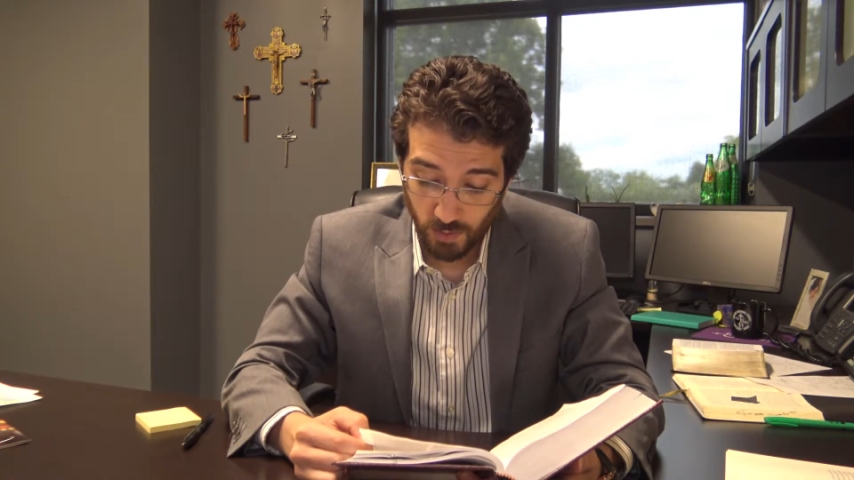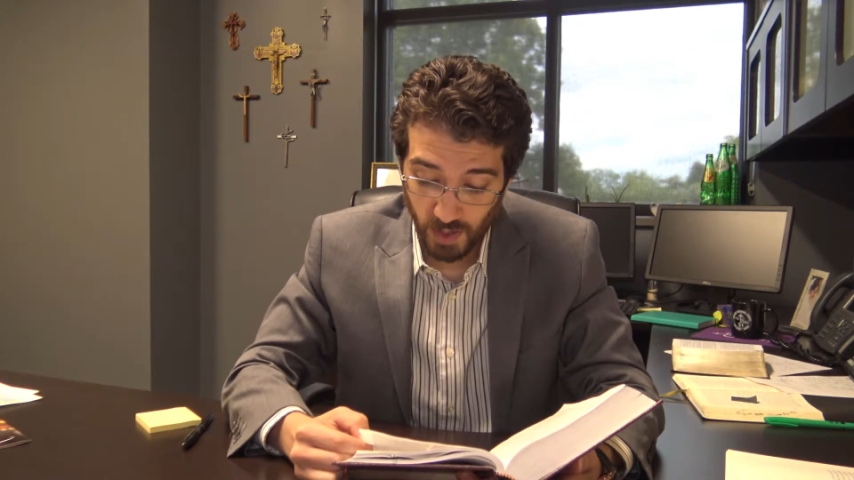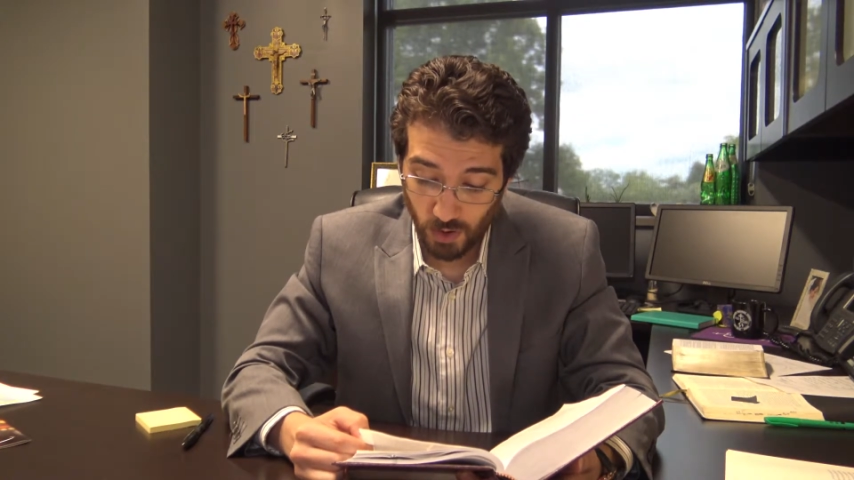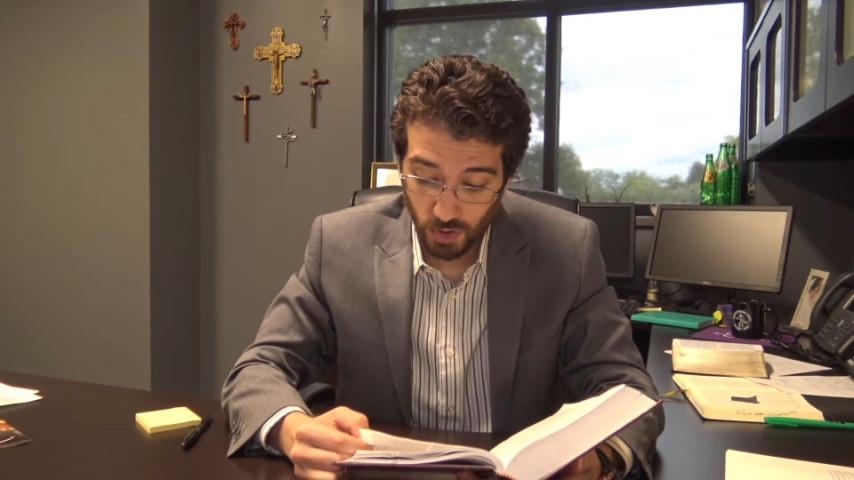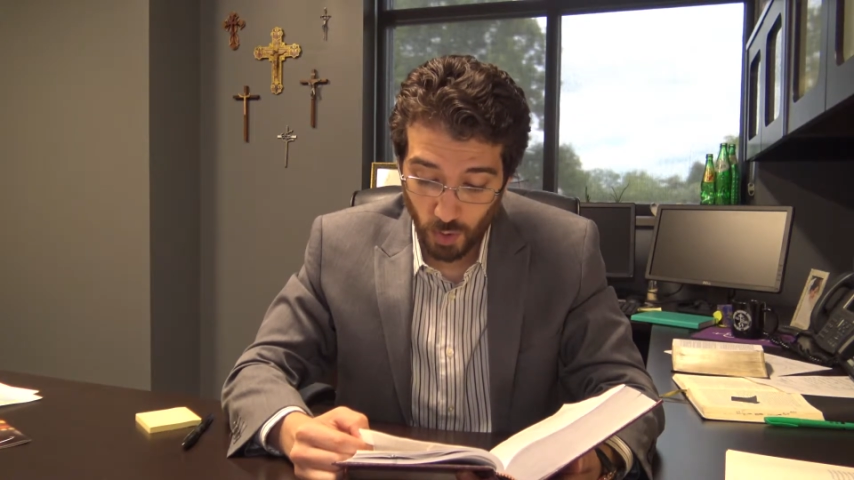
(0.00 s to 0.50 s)
to
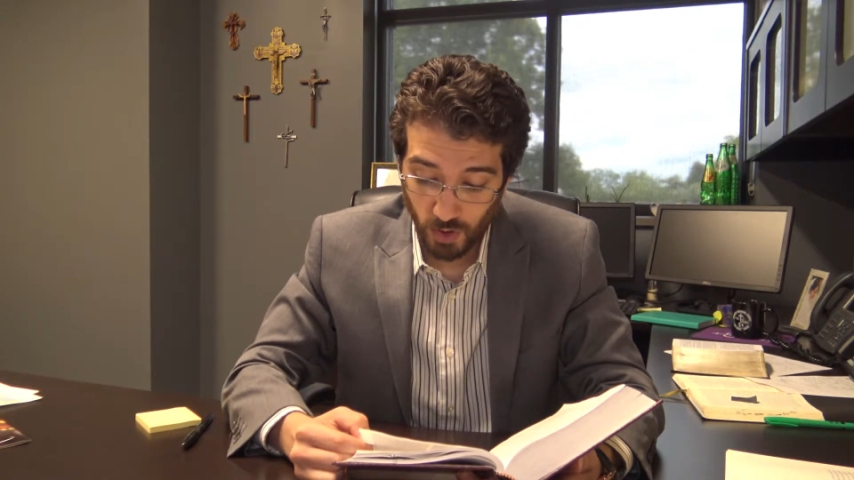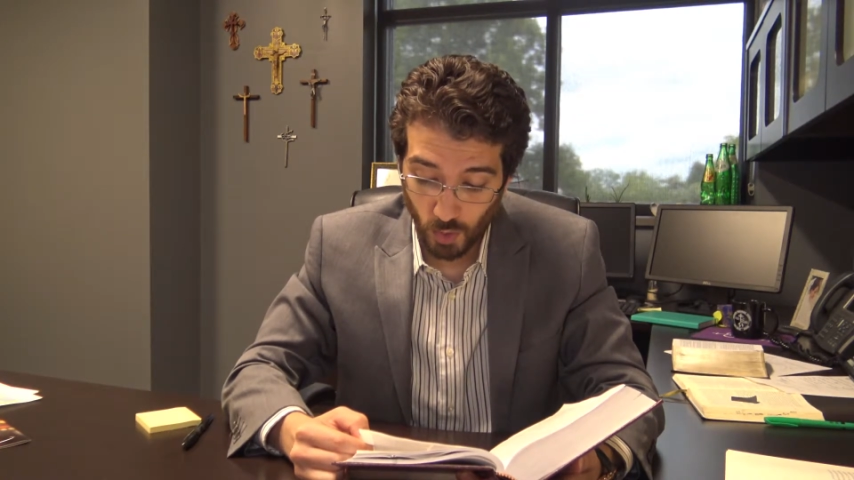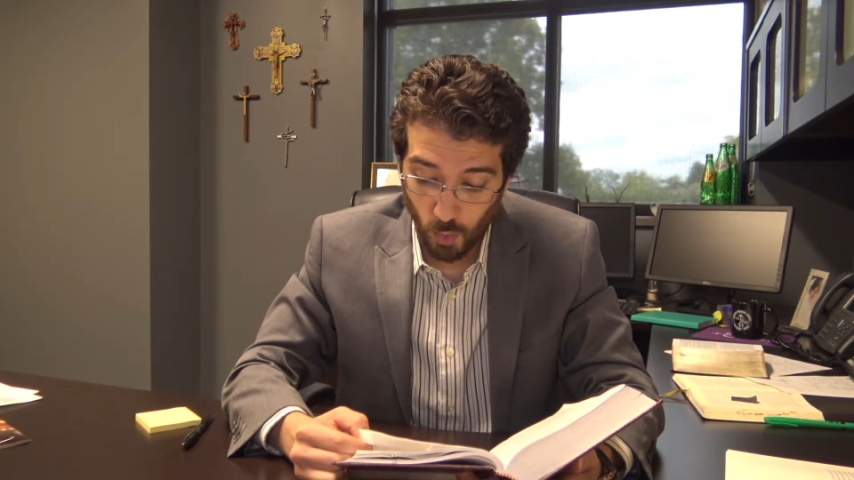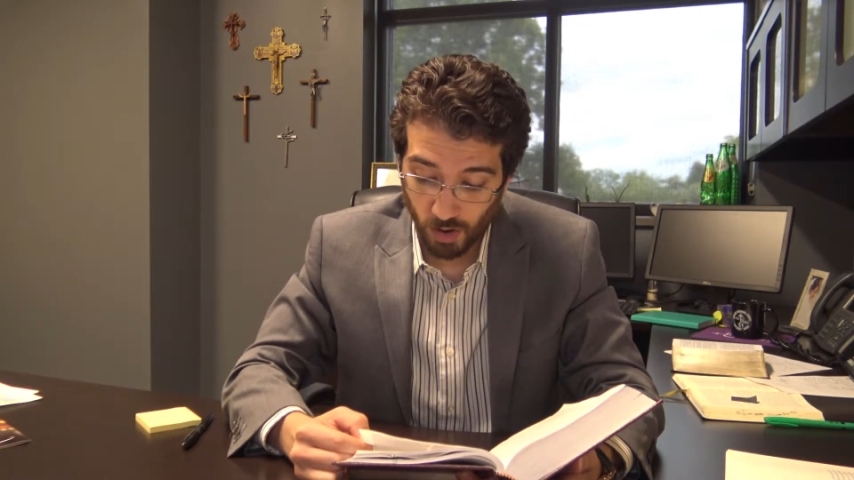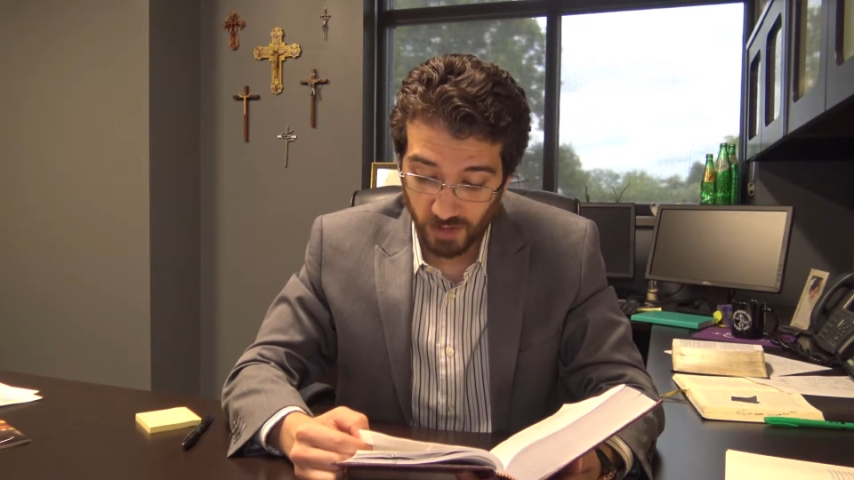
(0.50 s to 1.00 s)
be doing
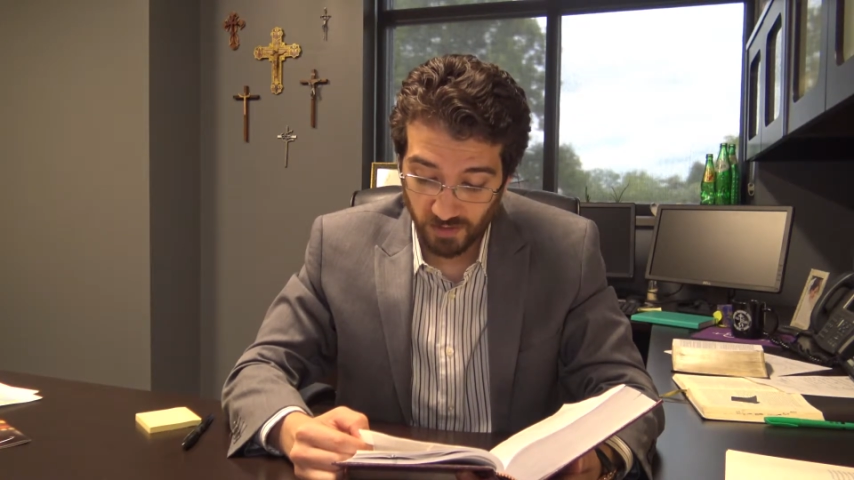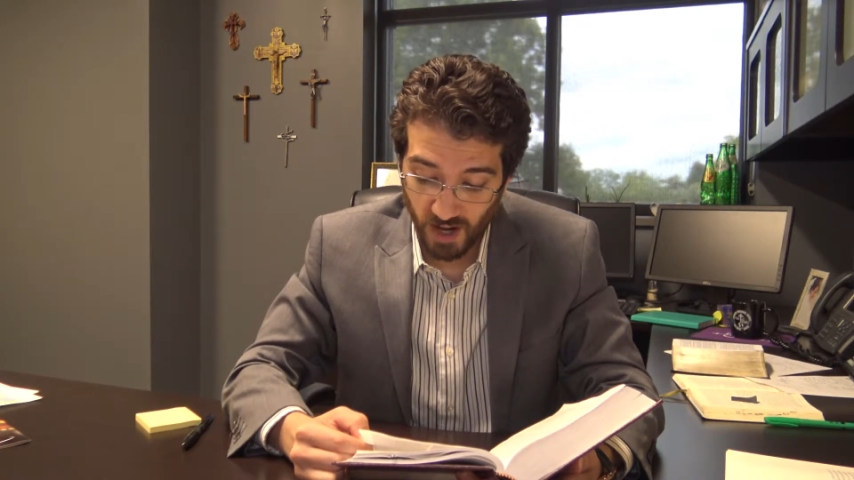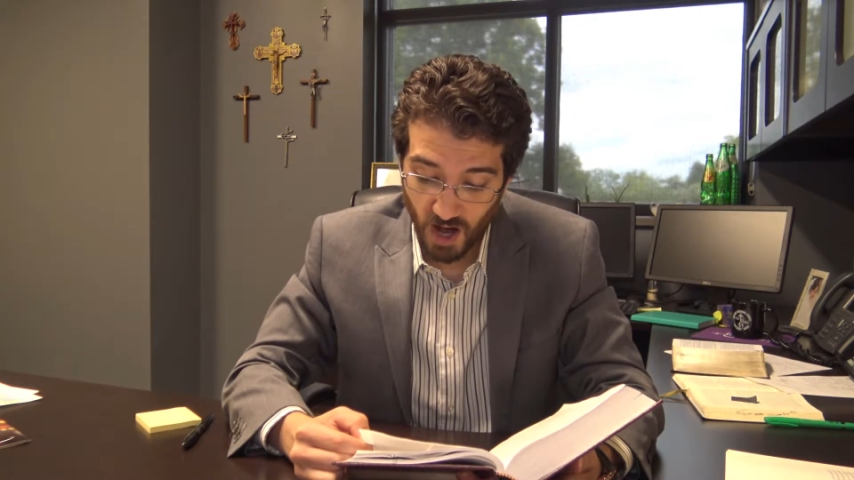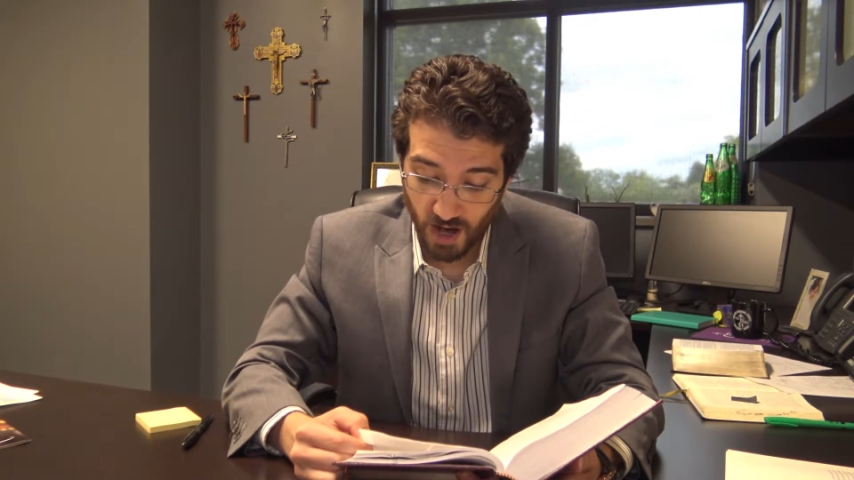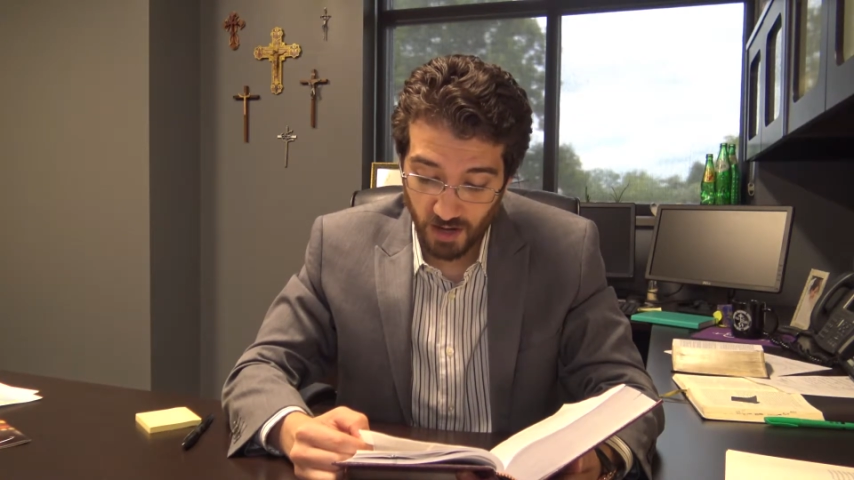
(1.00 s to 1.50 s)
the works of
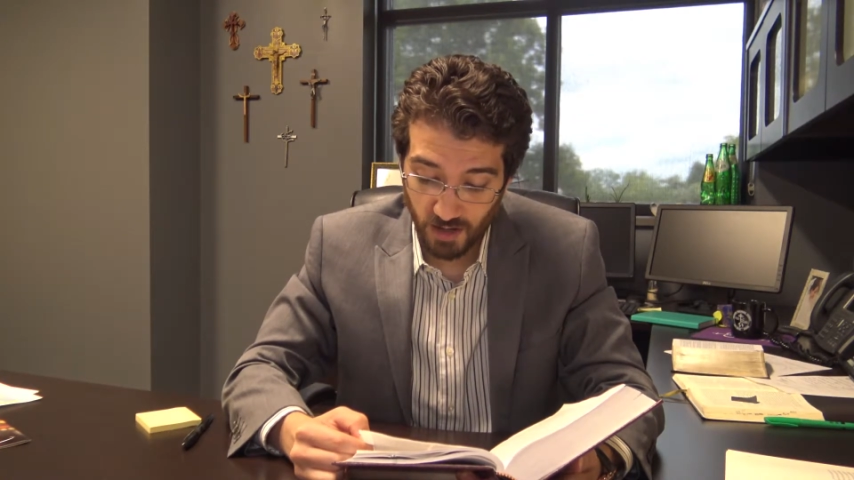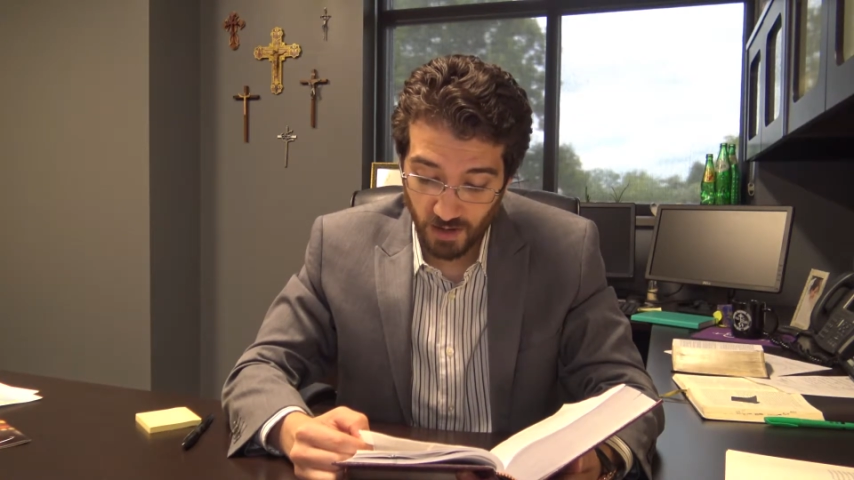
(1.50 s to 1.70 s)
God?"